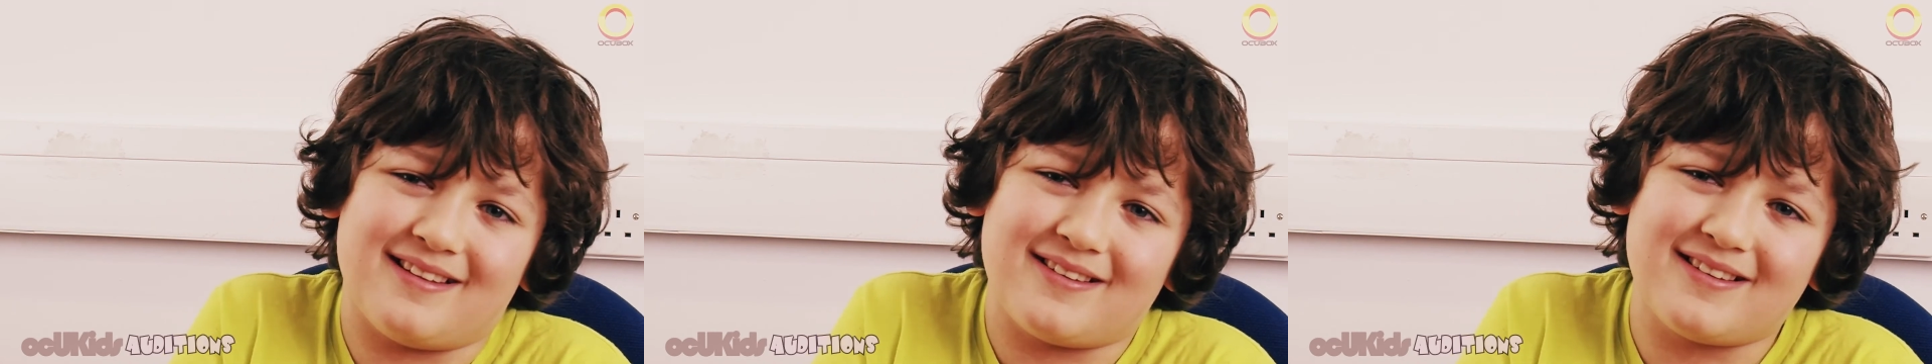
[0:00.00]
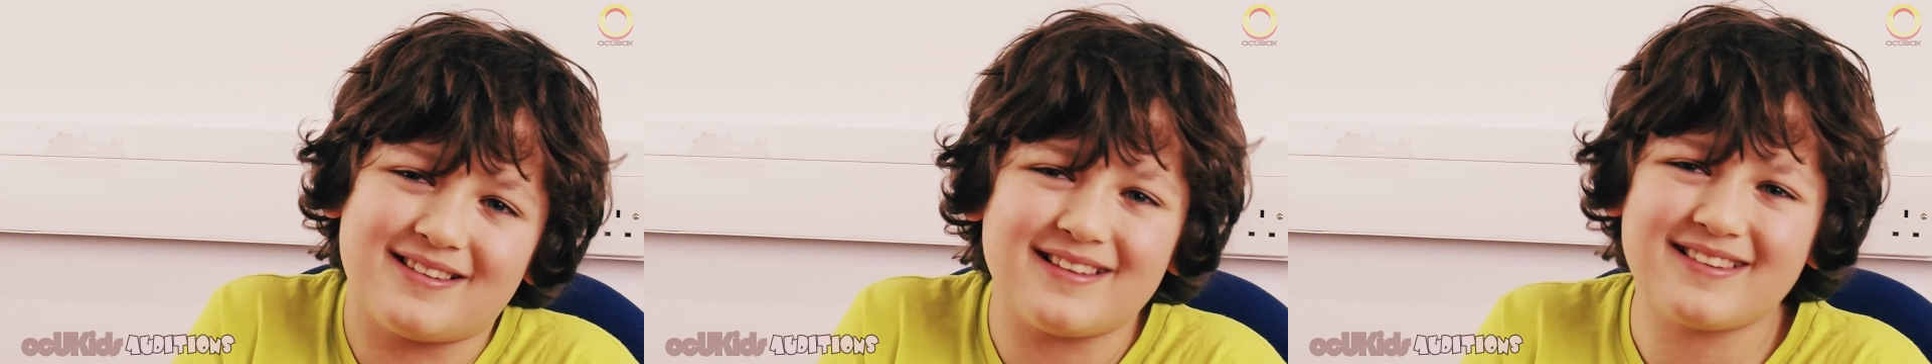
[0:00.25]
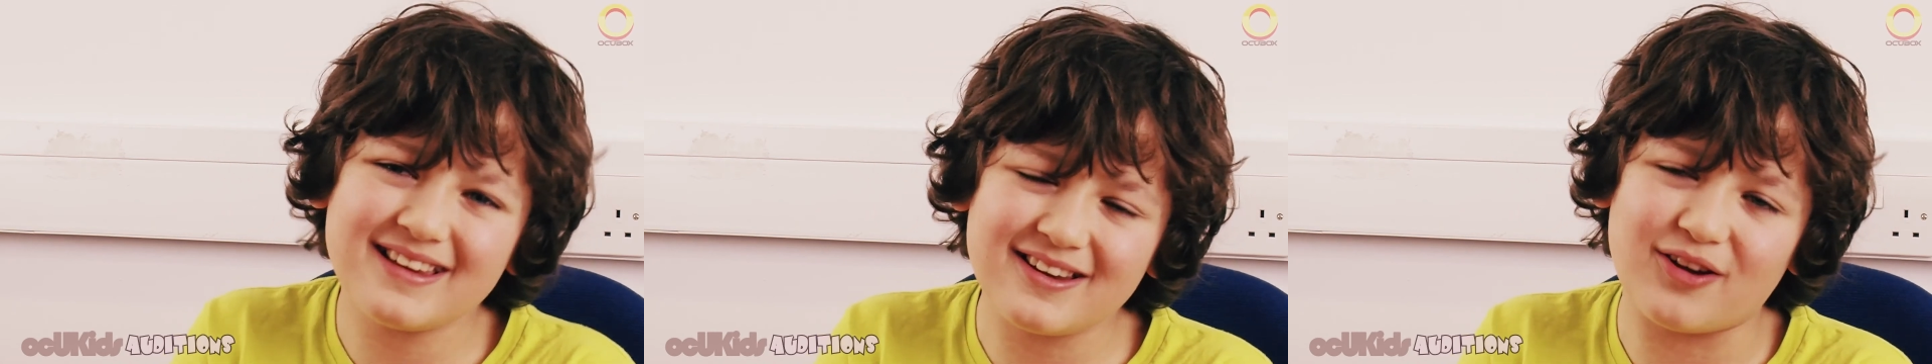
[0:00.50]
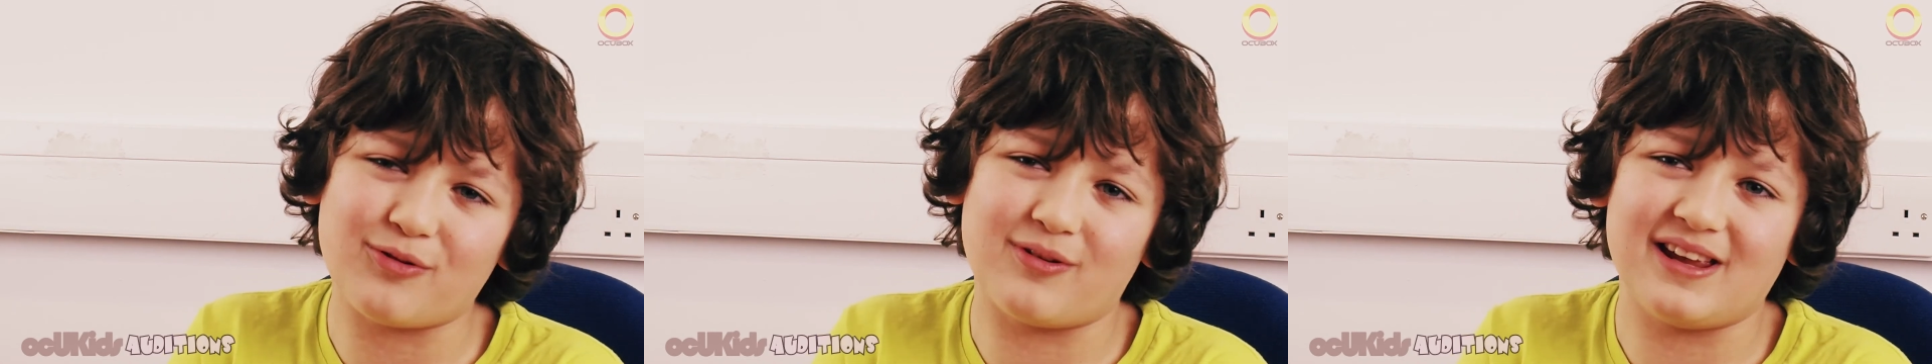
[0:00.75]
though, because it's in
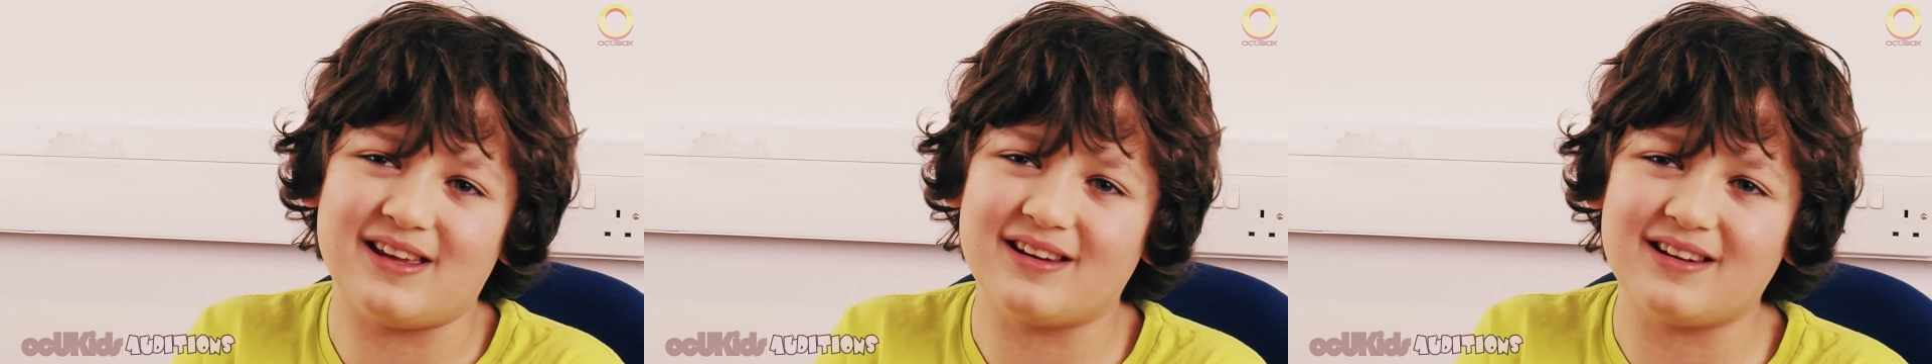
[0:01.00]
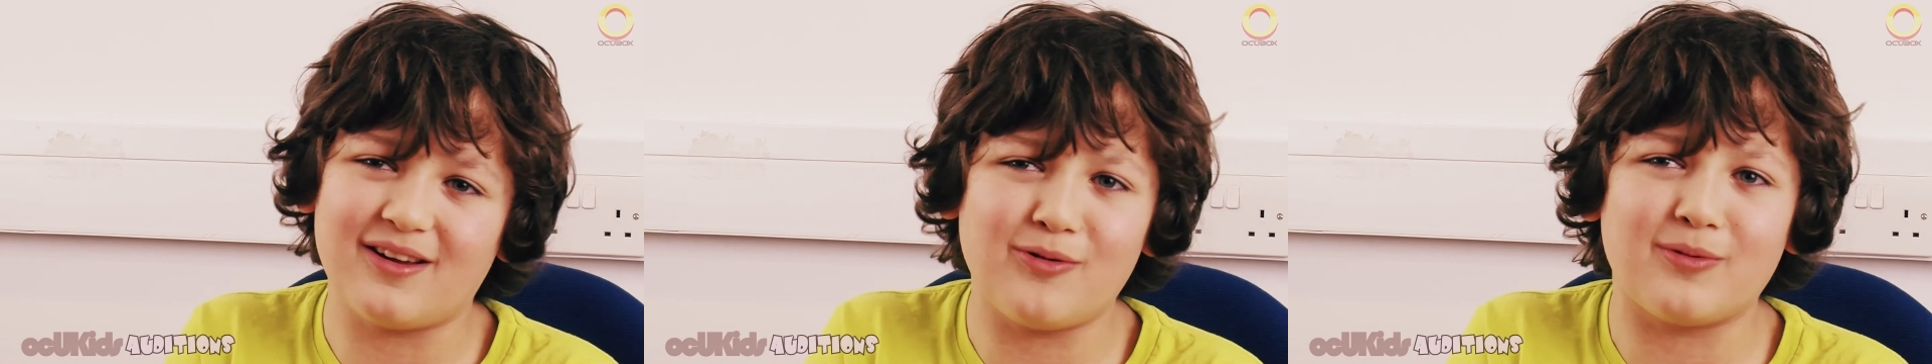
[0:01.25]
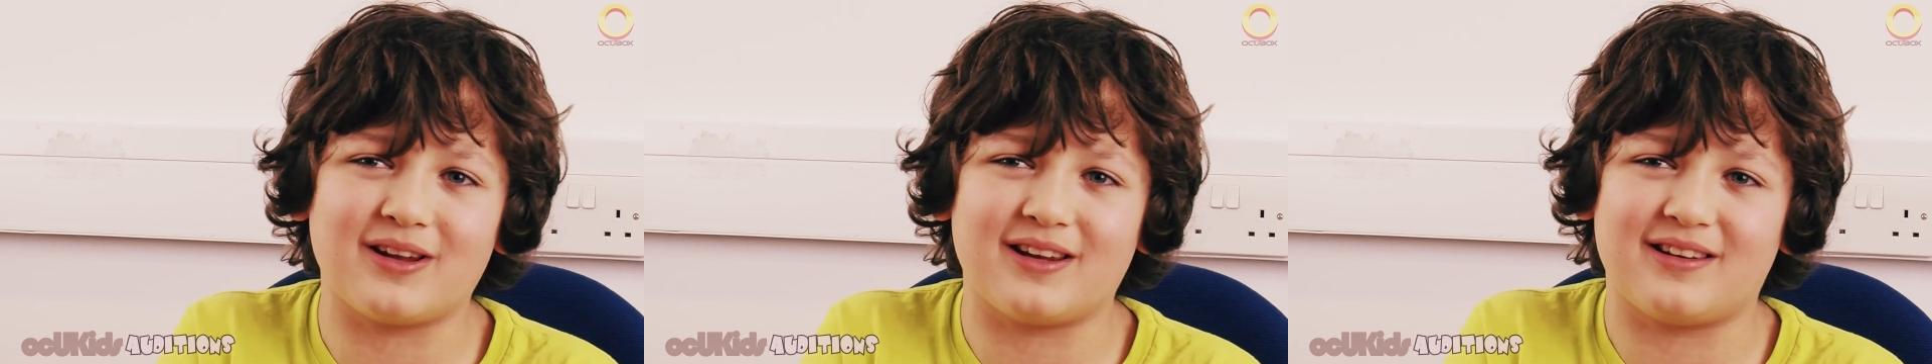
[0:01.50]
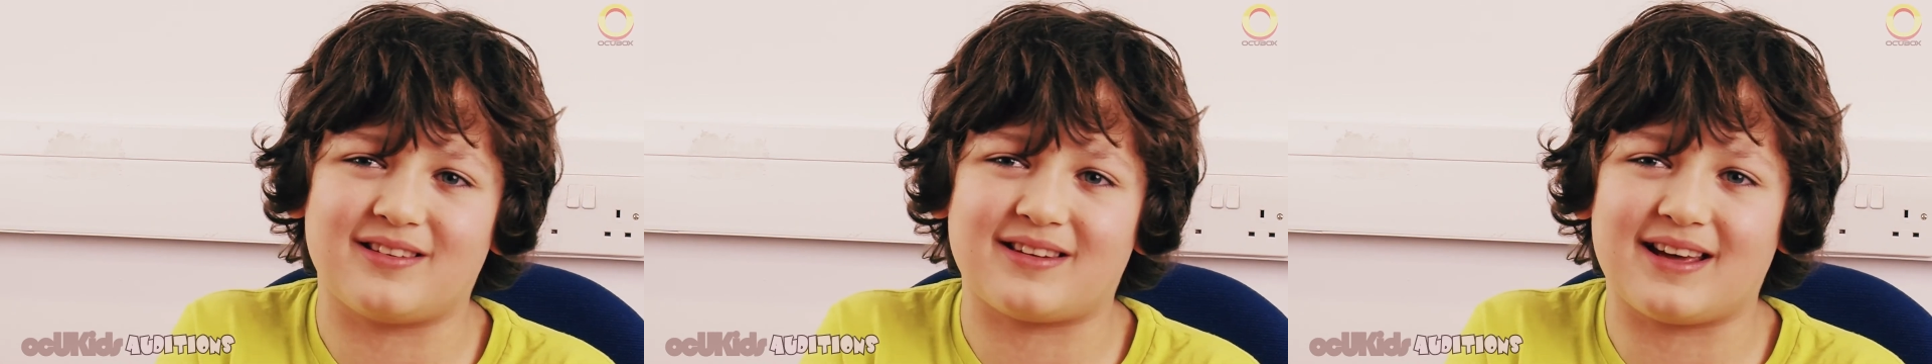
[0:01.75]
Korean, no one
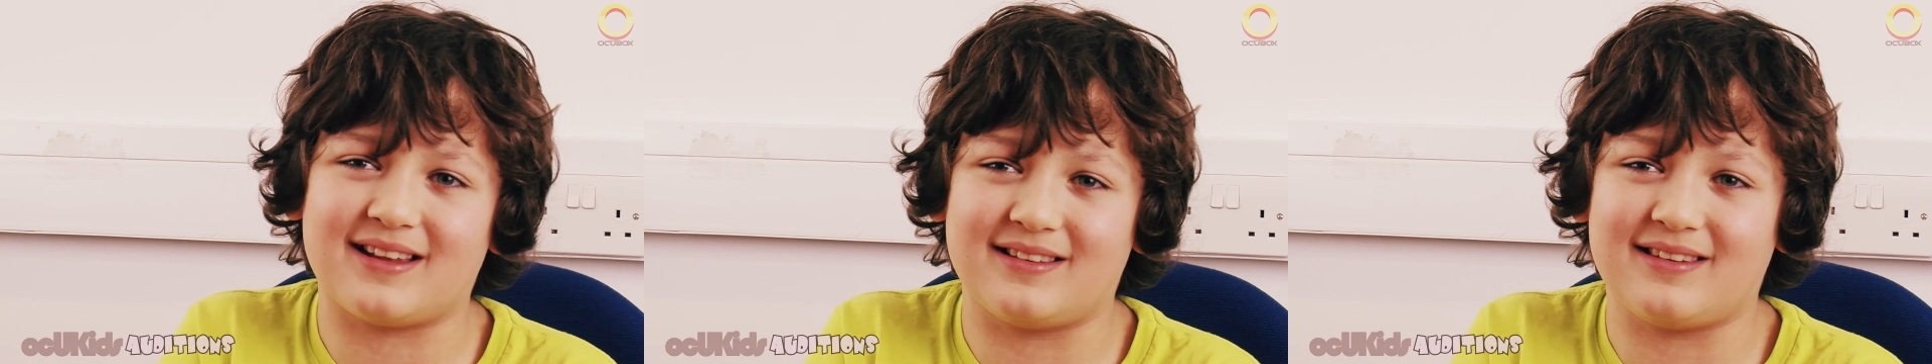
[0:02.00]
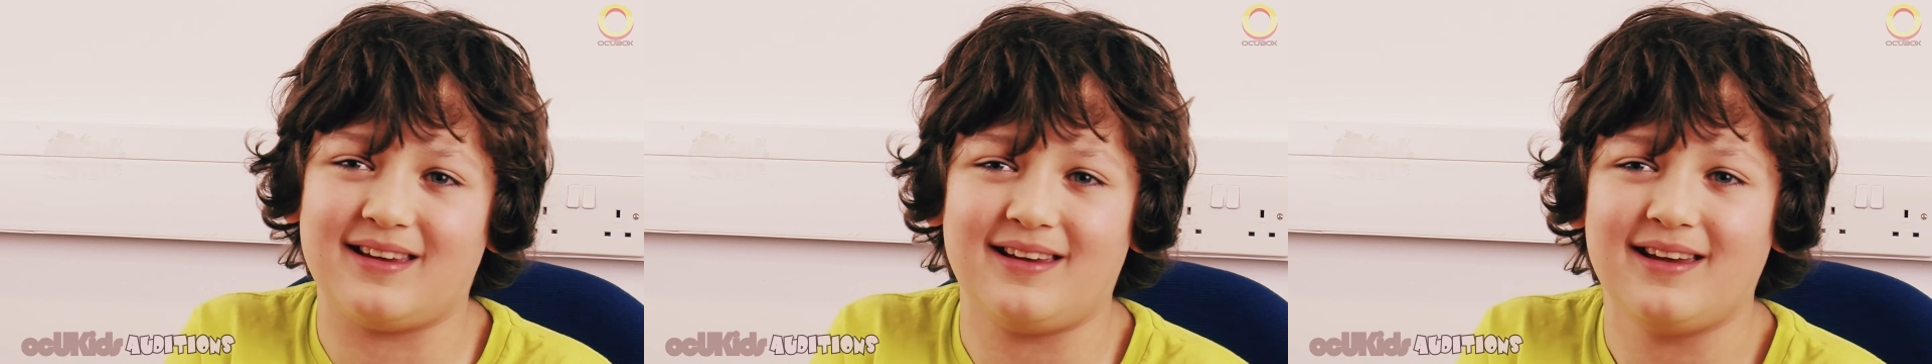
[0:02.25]
understands it.